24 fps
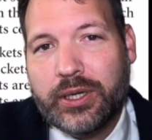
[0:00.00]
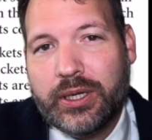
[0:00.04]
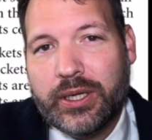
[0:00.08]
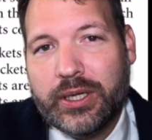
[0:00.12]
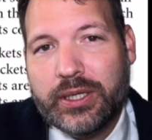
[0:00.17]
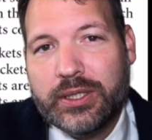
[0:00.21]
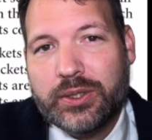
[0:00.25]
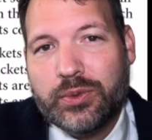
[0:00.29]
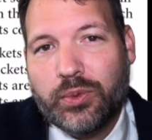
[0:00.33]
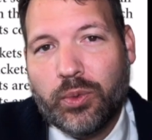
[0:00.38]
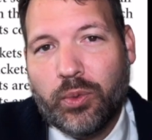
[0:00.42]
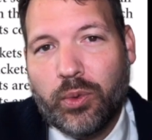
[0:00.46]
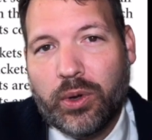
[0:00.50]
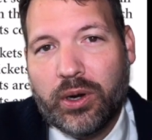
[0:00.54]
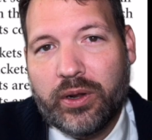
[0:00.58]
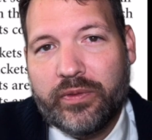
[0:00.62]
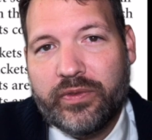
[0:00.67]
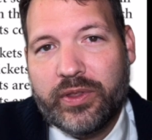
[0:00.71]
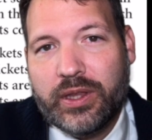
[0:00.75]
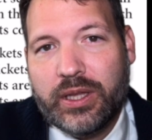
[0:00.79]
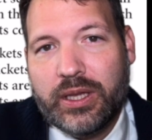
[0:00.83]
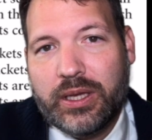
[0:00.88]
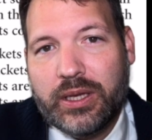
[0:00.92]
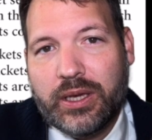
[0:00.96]
is one
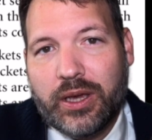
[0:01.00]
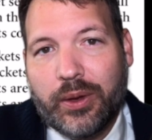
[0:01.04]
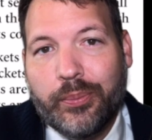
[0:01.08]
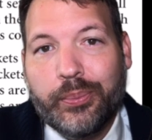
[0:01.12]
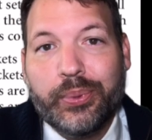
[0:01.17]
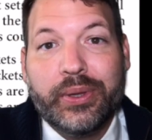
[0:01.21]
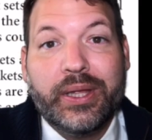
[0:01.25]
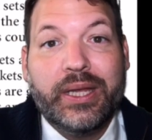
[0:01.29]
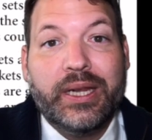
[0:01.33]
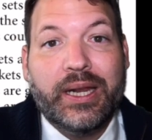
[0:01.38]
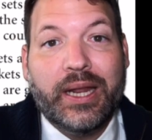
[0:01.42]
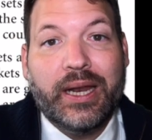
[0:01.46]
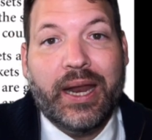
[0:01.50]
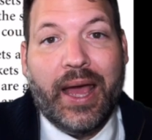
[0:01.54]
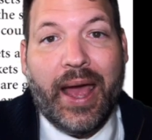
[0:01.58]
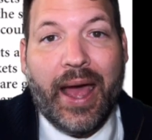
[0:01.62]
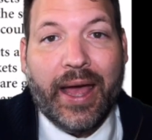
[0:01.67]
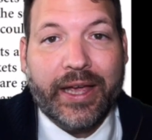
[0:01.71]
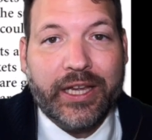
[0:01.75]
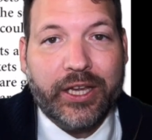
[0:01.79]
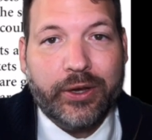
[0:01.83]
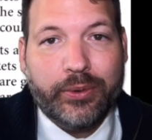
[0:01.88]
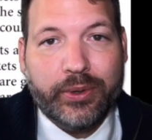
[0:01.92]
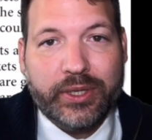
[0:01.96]
of the complete and
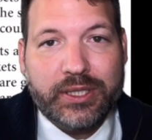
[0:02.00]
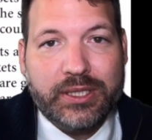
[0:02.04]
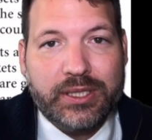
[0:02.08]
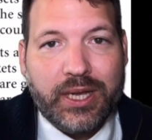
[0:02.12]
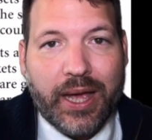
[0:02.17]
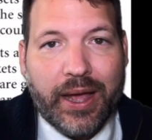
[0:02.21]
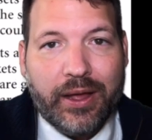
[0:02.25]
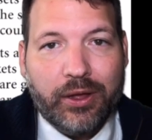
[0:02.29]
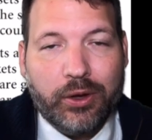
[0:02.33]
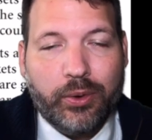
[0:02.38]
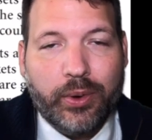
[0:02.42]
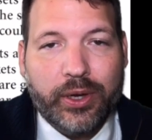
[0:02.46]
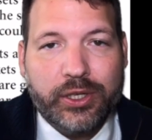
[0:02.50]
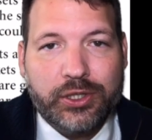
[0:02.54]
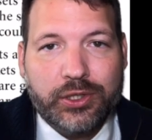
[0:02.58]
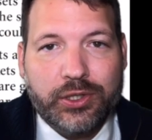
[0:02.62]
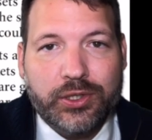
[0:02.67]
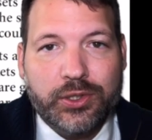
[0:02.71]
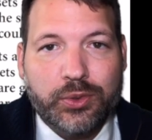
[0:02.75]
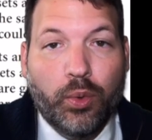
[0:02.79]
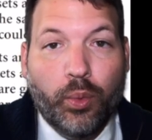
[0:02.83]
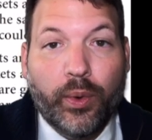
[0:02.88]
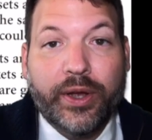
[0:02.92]
accurate style questions.